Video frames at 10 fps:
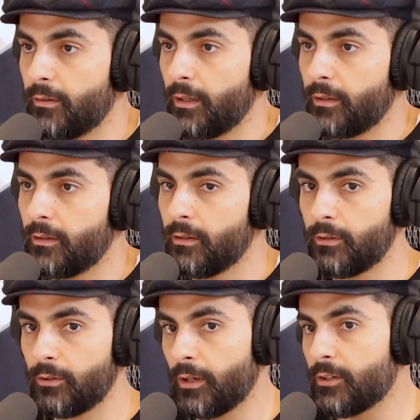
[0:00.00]
Like,
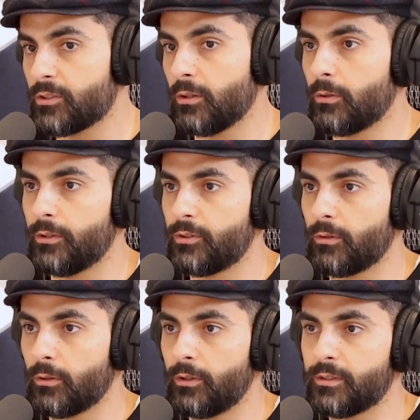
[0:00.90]
you're not just Lawrence. You're
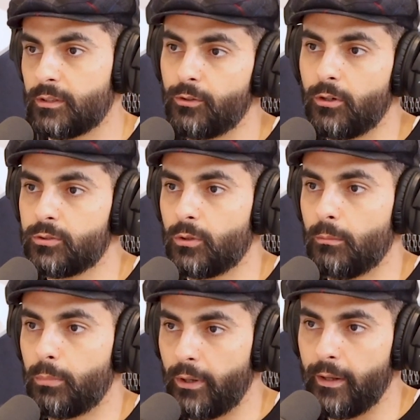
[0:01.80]
Lawrence, and you're also a
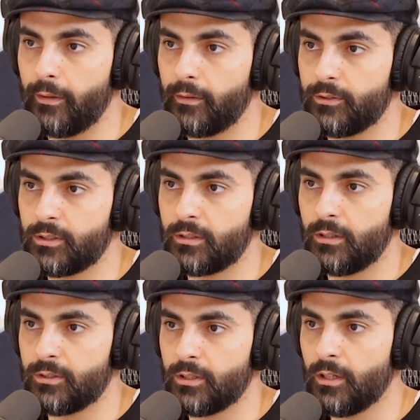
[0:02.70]
brand.
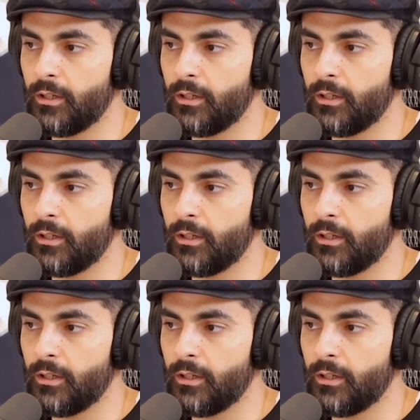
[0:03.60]
There's